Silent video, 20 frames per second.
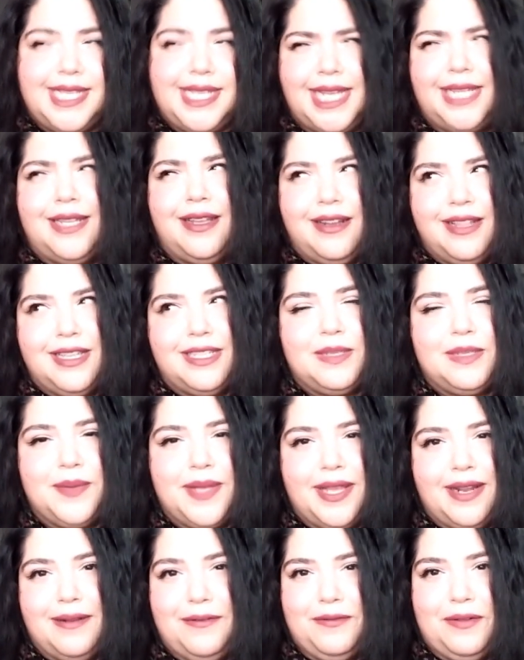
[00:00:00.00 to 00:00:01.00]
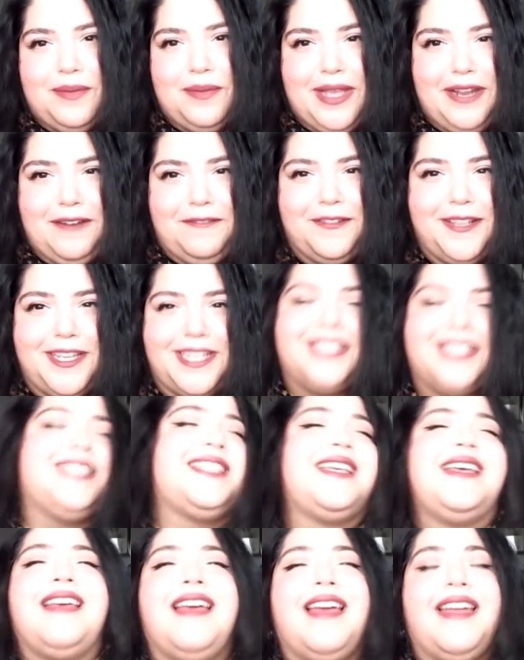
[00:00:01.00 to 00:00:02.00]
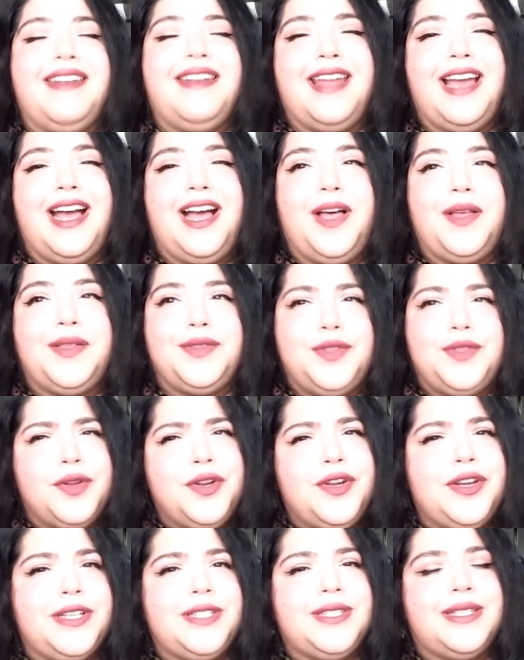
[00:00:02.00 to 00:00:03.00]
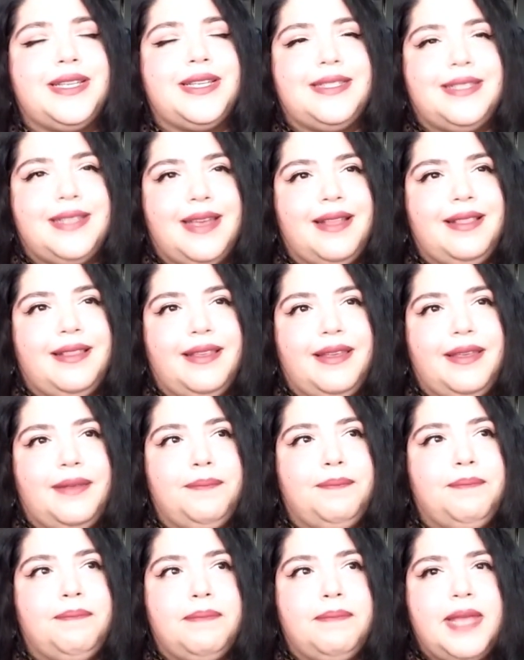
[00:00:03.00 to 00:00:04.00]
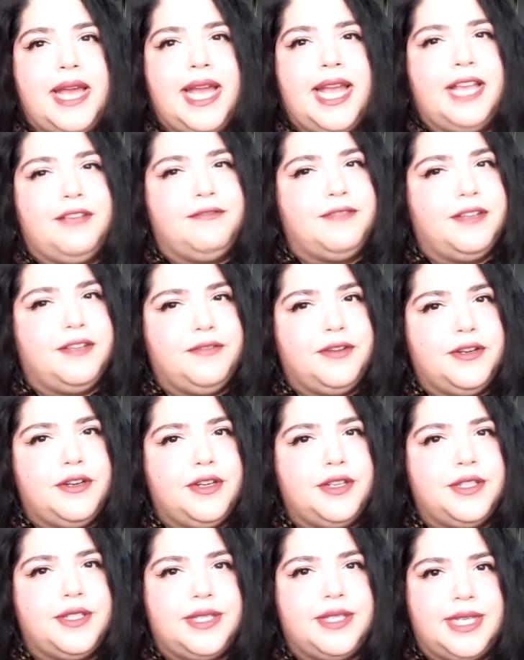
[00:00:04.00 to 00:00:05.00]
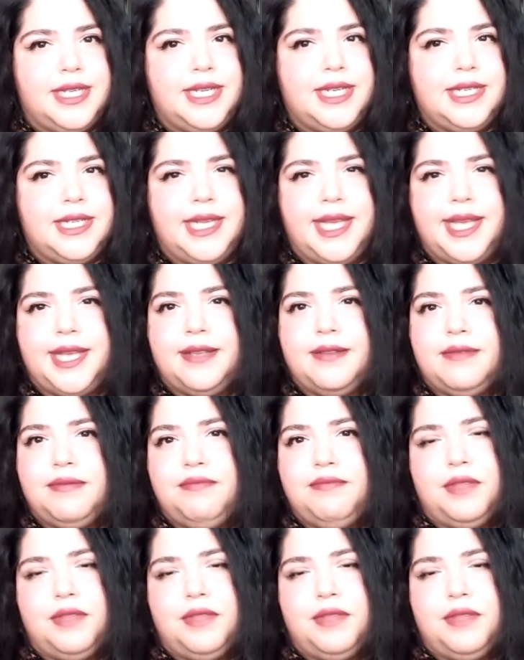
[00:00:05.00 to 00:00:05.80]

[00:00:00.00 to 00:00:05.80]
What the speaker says: Yeah, a lot of these I'm getting from Netflix. Now, Stonehurst Asylum, I have never seen, like